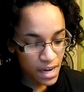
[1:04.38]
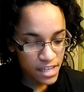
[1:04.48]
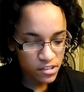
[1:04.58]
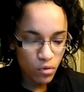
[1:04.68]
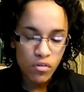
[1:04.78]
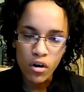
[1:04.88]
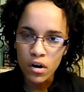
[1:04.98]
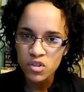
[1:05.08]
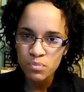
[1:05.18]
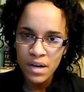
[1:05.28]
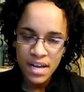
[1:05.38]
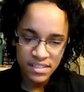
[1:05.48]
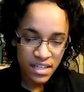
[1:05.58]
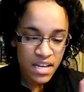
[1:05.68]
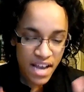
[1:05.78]
spice, or
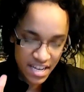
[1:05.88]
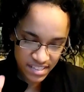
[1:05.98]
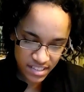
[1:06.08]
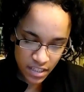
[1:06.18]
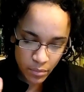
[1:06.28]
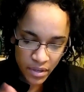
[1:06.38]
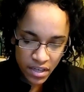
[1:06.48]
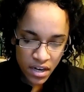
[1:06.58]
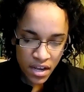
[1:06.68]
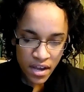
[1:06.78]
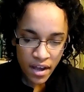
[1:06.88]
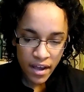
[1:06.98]
allspice, and cinnamon,